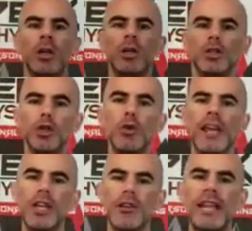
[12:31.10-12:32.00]
So you will
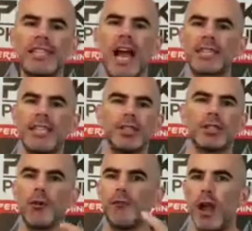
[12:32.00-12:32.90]
get your antioxidants,
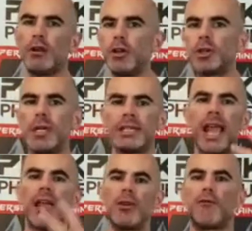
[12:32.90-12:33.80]
your phytonutrients,
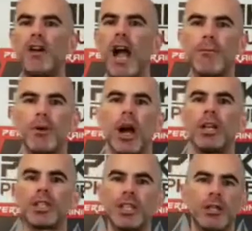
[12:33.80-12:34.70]
and your fiber, a
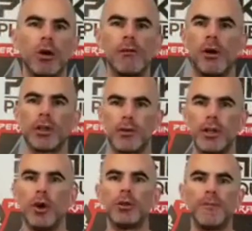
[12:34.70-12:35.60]
shitload of all three of
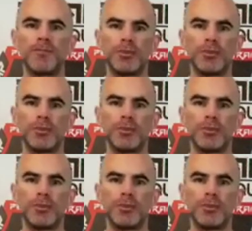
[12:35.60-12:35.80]
those,